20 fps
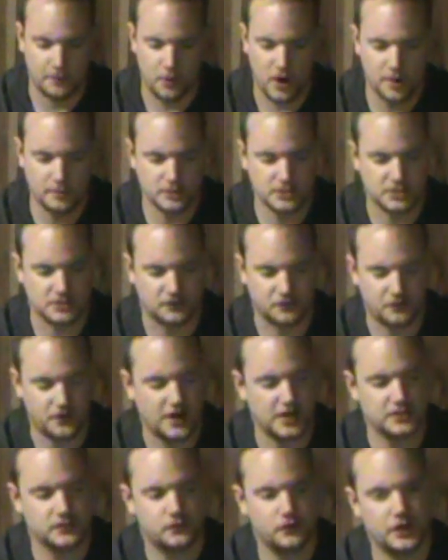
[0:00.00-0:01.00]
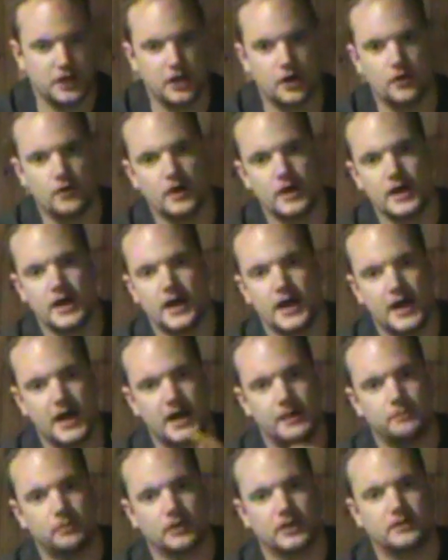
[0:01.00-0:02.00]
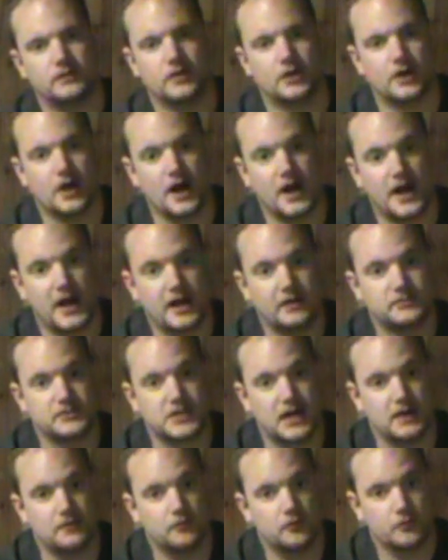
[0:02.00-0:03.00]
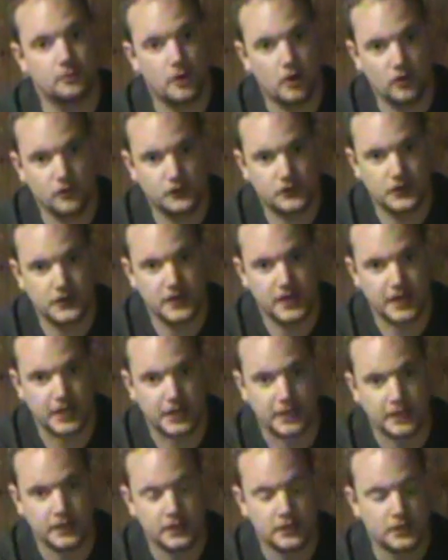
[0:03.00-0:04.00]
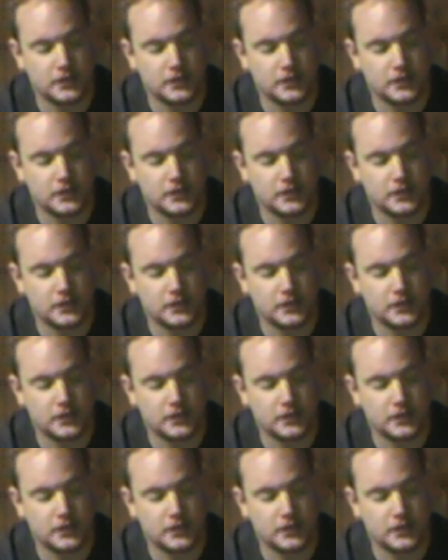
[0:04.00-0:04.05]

promised the finds video, and believe it or not, I have time for both today.